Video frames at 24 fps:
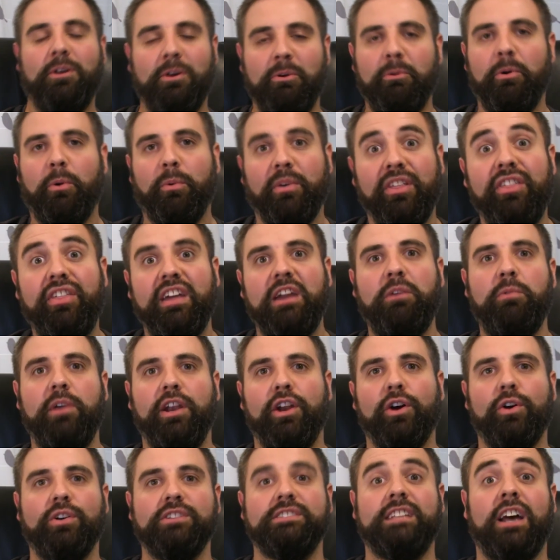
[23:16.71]
what we think we
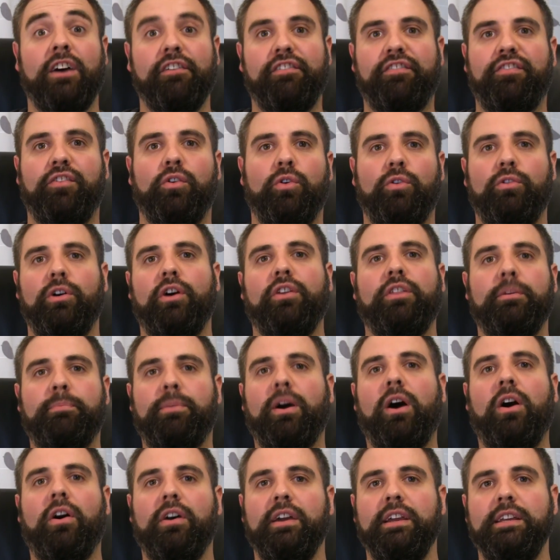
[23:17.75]
know is that 4 other
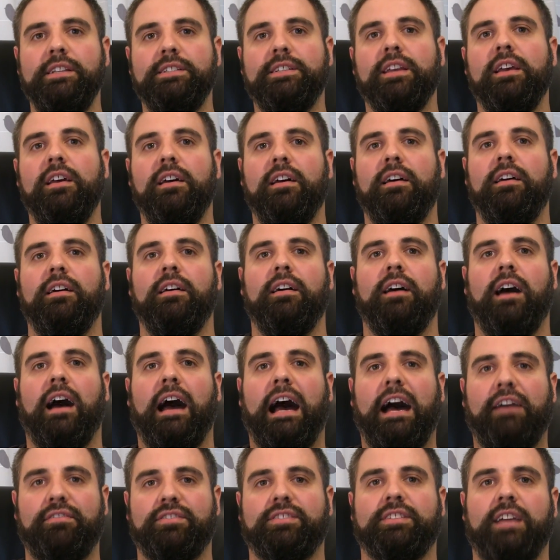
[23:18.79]
parties
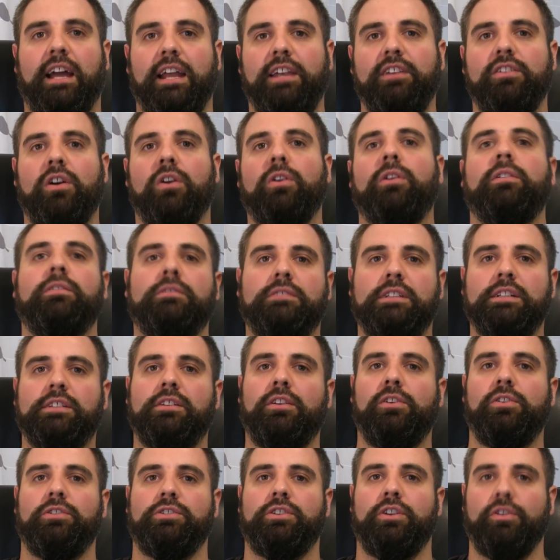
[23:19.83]
have signed
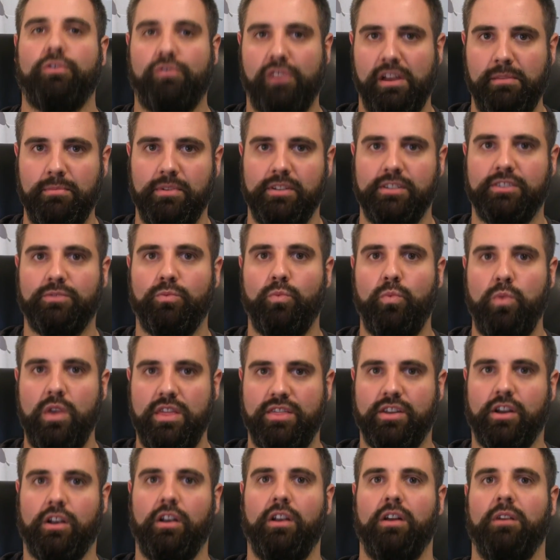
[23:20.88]
non-disclosure agreements
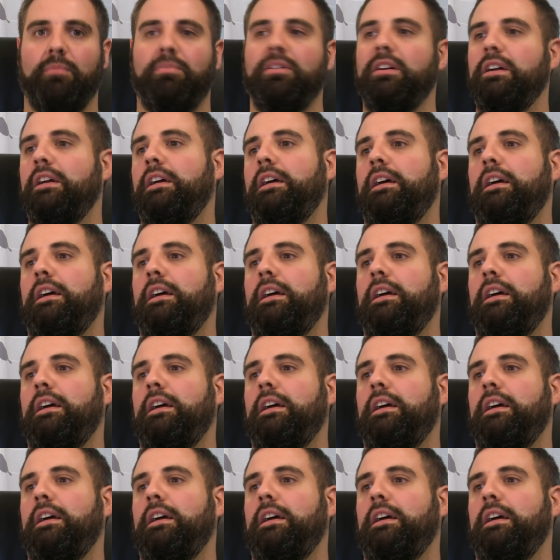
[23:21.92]
with the club.